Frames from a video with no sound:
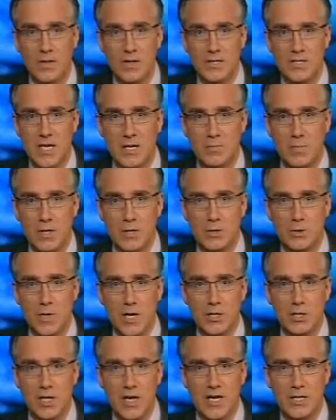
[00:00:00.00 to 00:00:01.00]
This
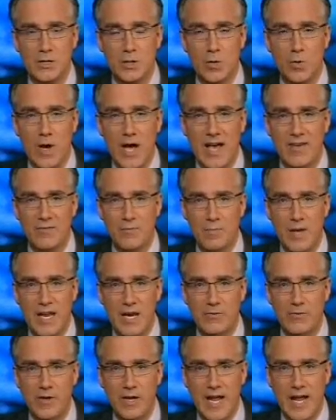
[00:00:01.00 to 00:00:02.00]
administration has derived
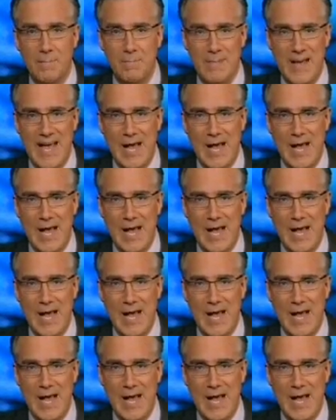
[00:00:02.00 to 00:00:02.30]
benefit and